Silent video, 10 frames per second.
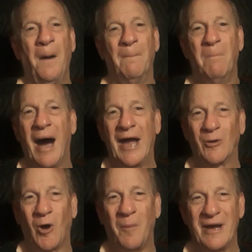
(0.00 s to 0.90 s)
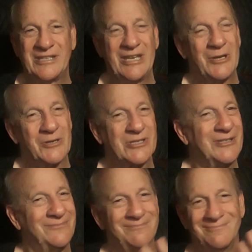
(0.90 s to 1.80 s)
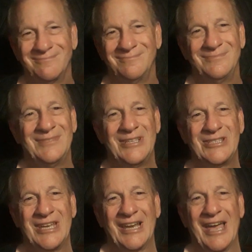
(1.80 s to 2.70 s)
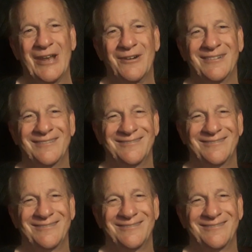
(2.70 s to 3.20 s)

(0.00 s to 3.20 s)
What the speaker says: Bye to all my seekers. See you later.